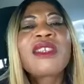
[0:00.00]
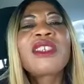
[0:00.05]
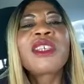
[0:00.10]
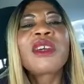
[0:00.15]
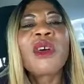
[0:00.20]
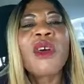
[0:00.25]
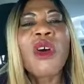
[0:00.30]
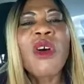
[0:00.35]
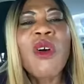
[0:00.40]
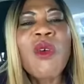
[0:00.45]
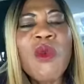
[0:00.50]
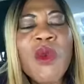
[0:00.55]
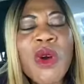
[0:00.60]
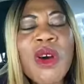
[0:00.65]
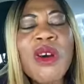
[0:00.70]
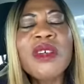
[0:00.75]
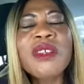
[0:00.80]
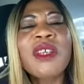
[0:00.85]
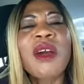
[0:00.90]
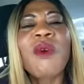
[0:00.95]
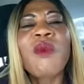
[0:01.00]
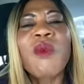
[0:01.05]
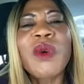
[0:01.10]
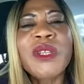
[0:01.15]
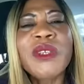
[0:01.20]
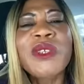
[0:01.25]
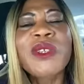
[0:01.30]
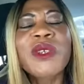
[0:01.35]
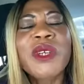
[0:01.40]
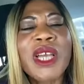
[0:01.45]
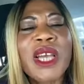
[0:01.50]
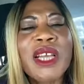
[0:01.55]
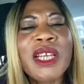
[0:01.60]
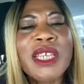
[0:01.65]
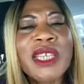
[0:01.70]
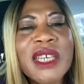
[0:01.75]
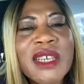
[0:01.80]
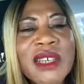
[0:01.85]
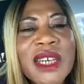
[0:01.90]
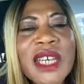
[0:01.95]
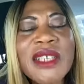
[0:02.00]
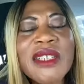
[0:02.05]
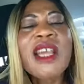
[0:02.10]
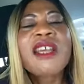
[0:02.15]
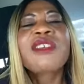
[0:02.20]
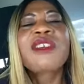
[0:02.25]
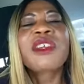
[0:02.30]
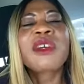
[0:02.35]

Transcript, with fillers: The whole world that went to hell in Christ.